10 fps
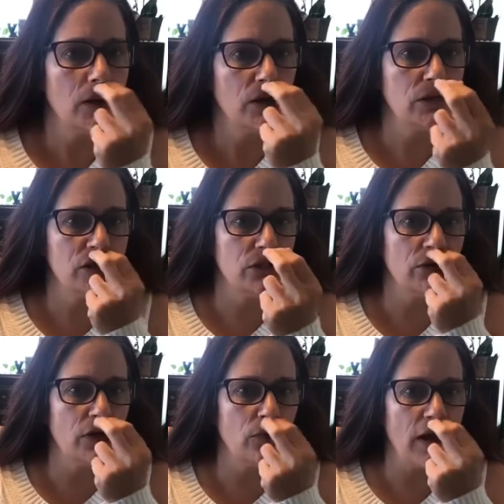Just
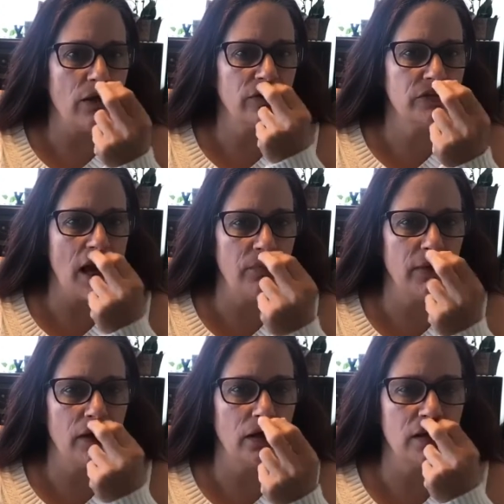doing a round of
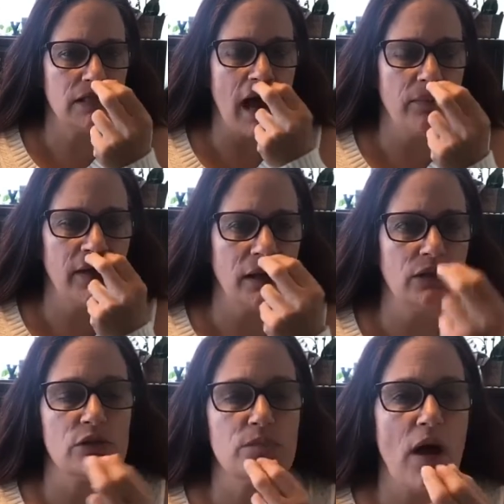tapping in
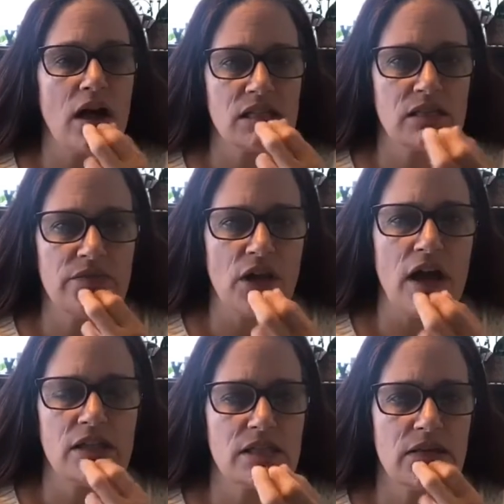those positive
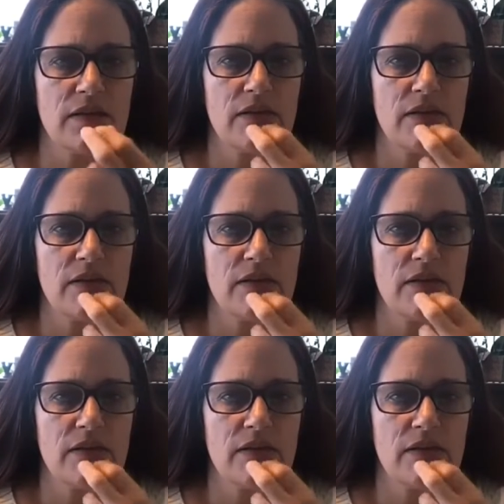thoughts,